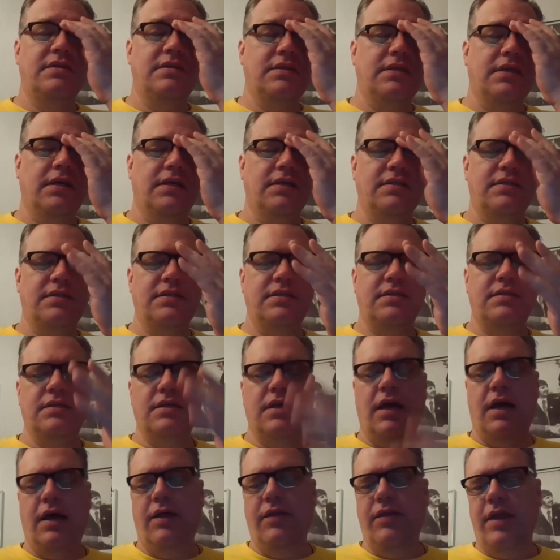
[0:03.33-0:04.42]

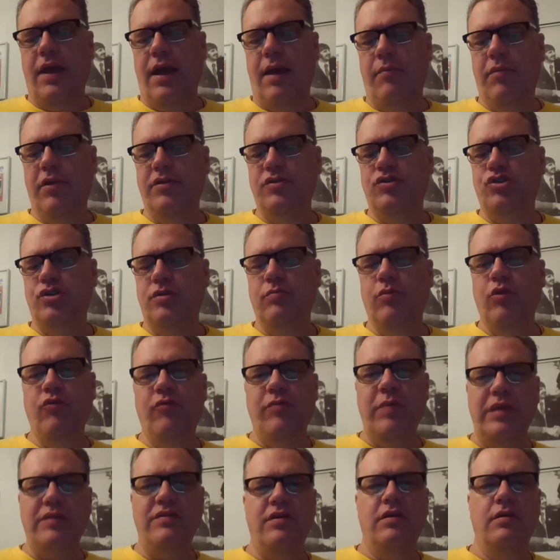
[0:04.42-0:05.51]
discuss the abolition
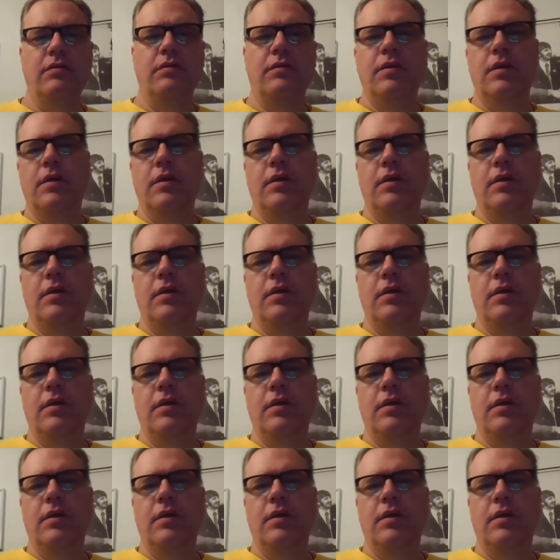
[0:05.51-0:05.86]
movement,